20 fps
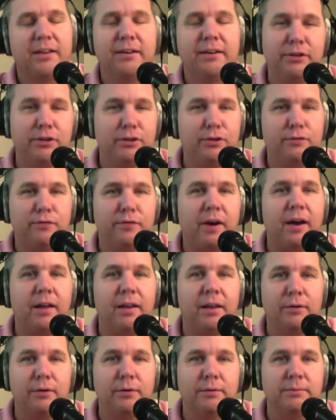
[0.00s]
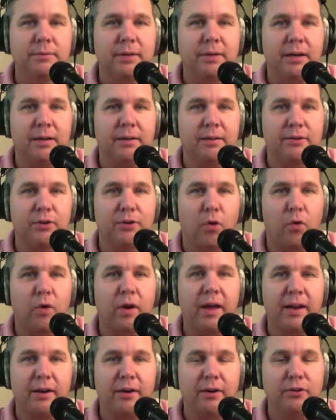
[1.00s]
Do you follow
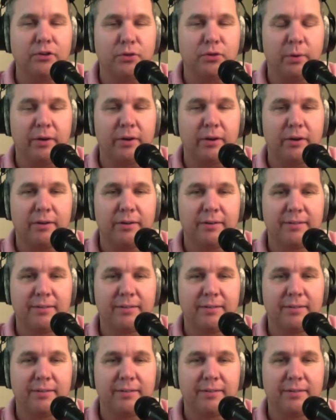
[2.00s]
Cornette on Twitter?